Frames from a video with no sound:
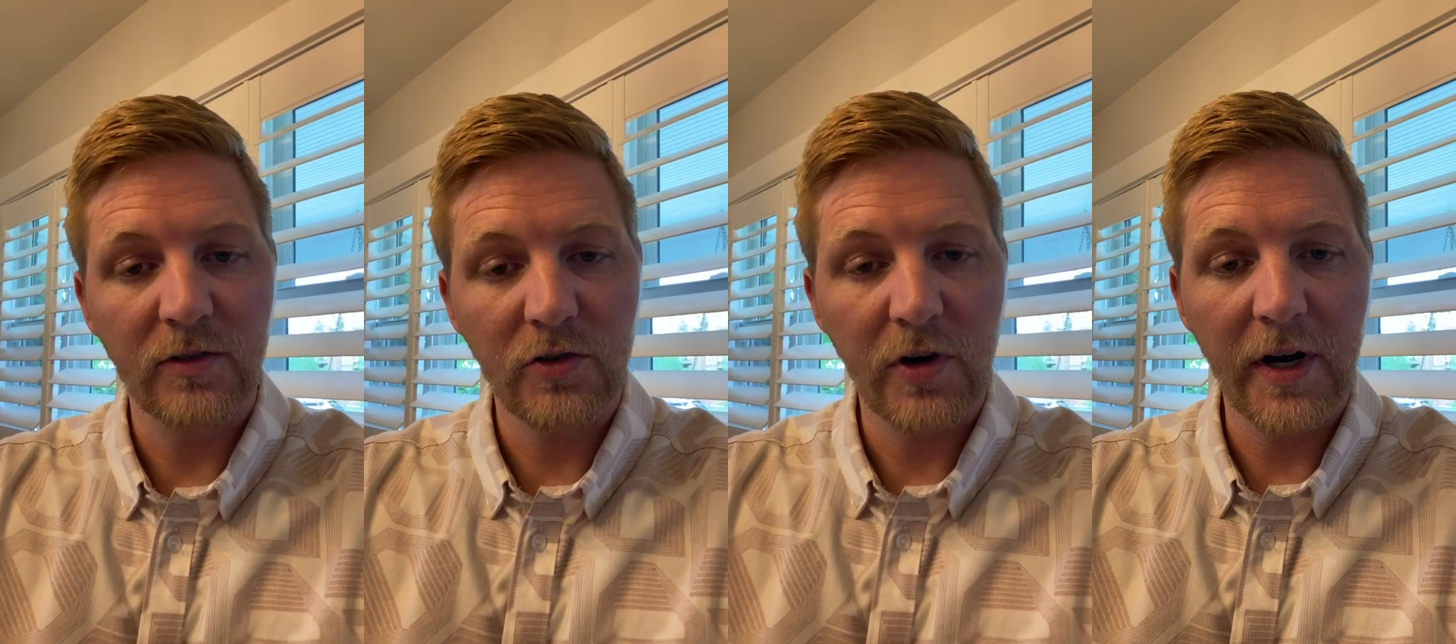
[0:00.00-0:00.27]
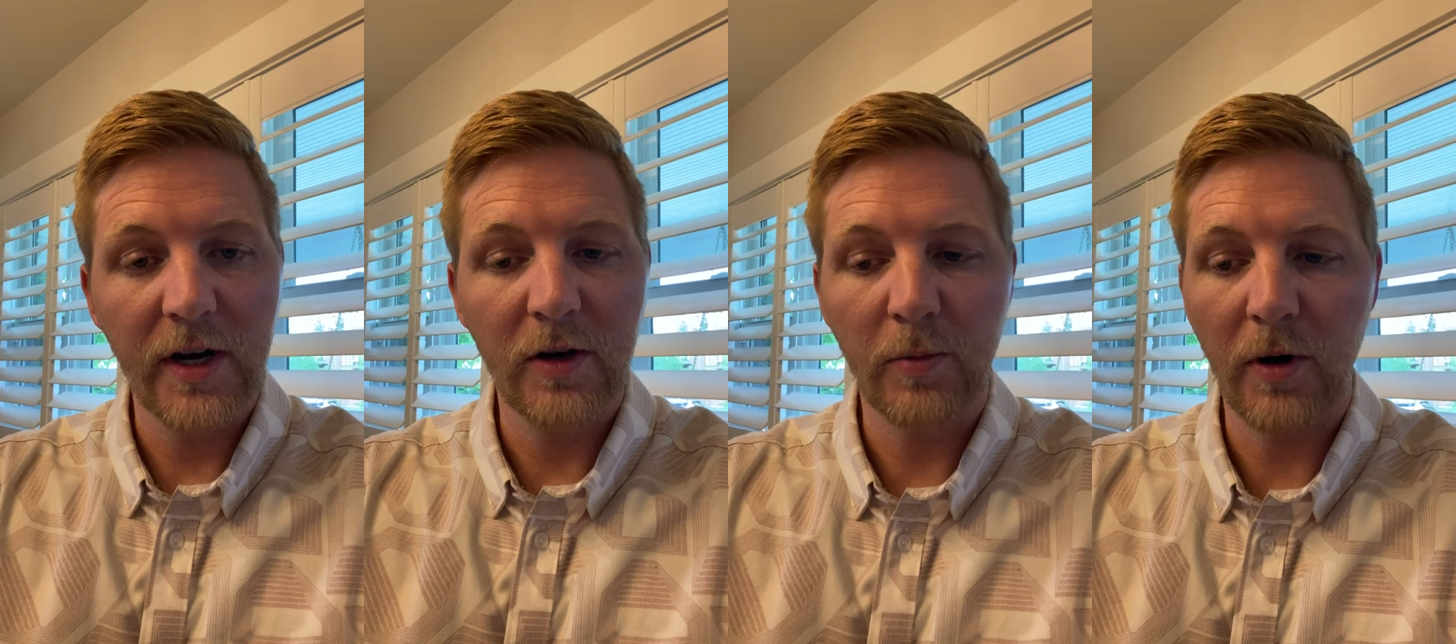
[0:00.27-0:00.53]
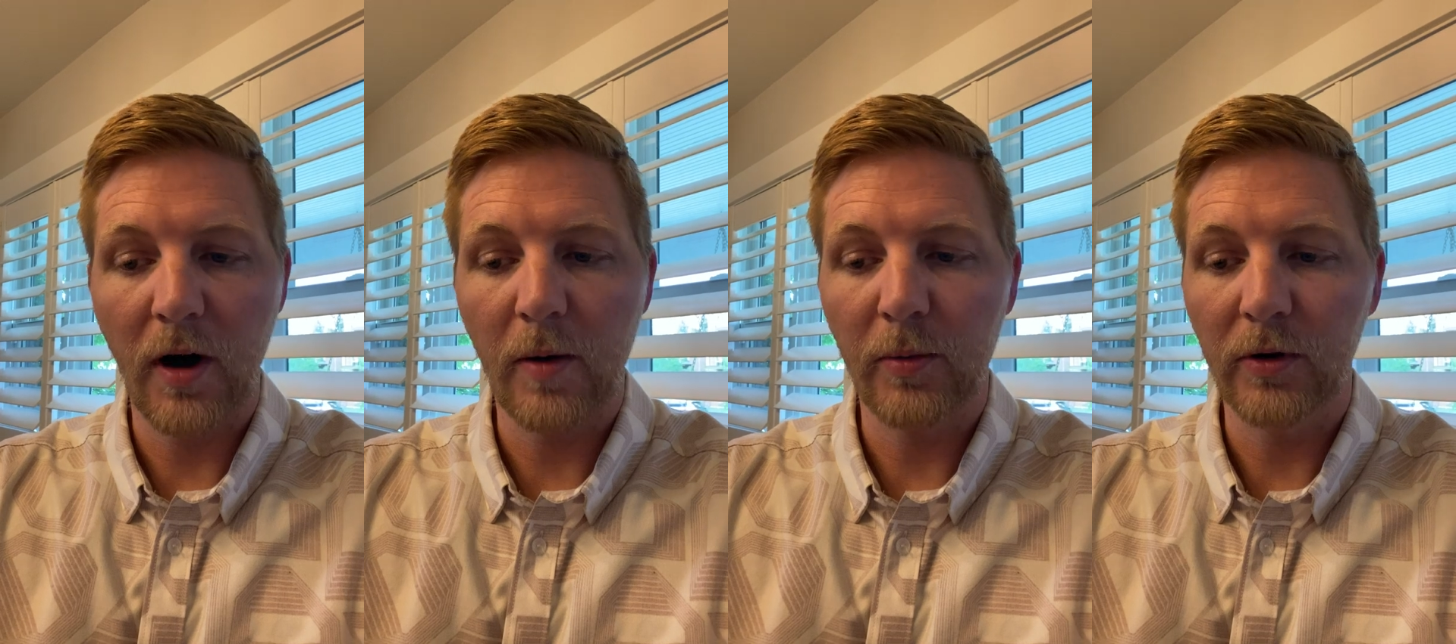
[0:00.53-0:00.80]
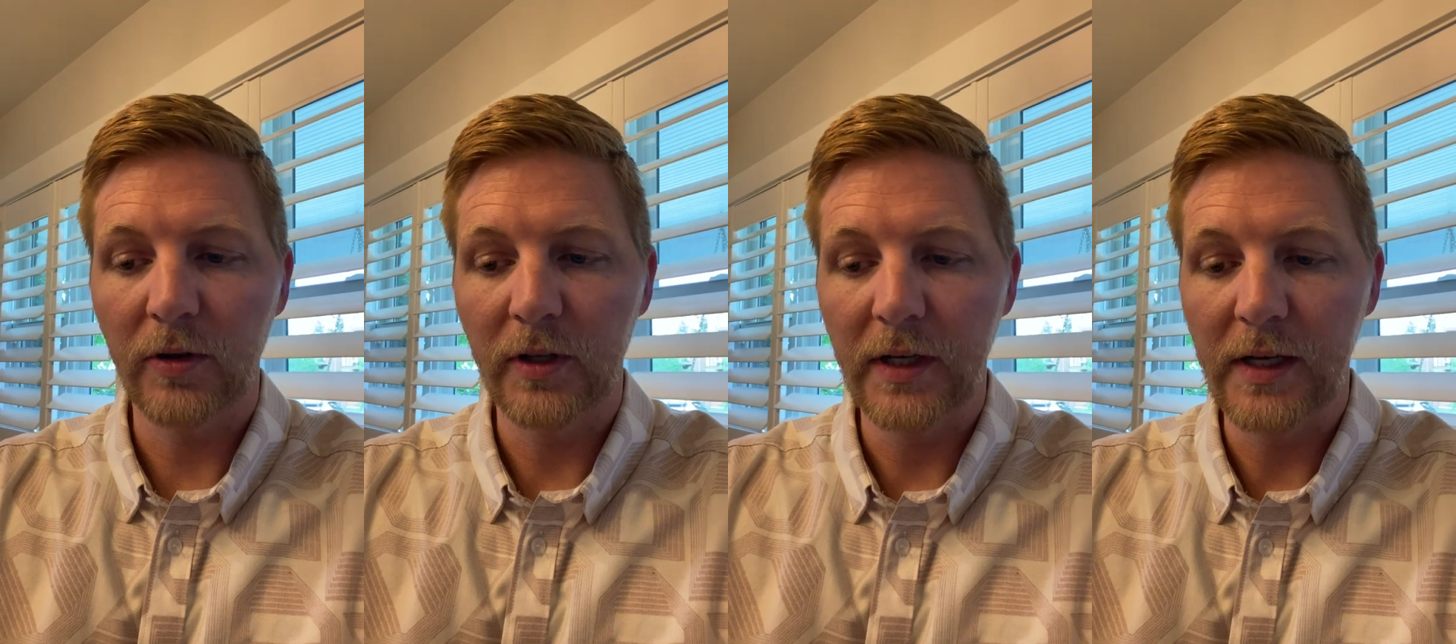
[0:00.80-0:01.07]
trained
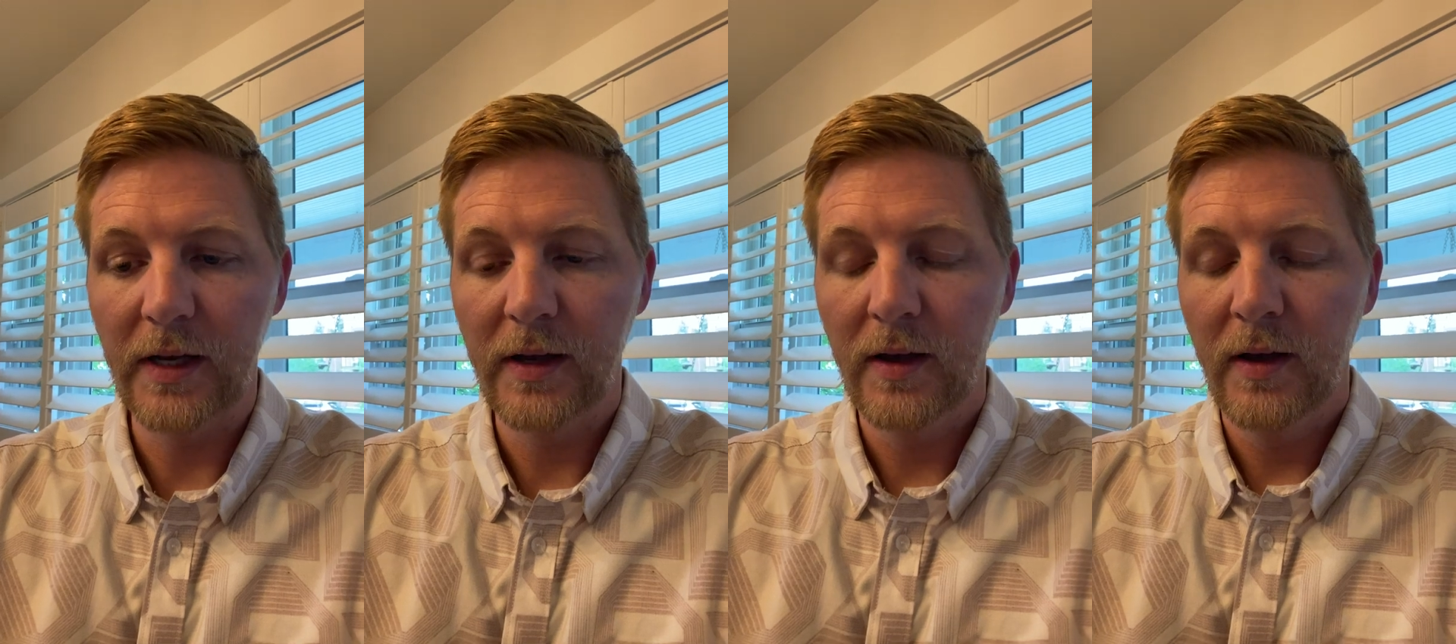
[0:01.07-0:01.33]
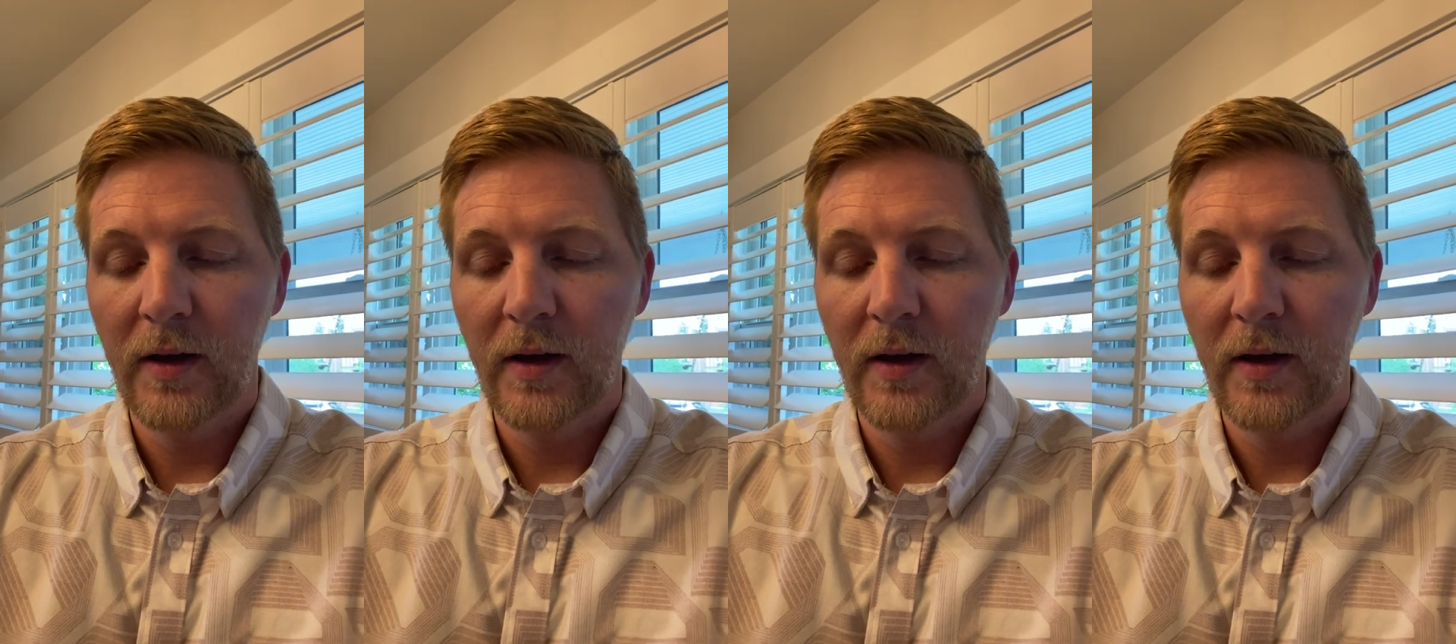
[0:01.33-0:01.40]
properly.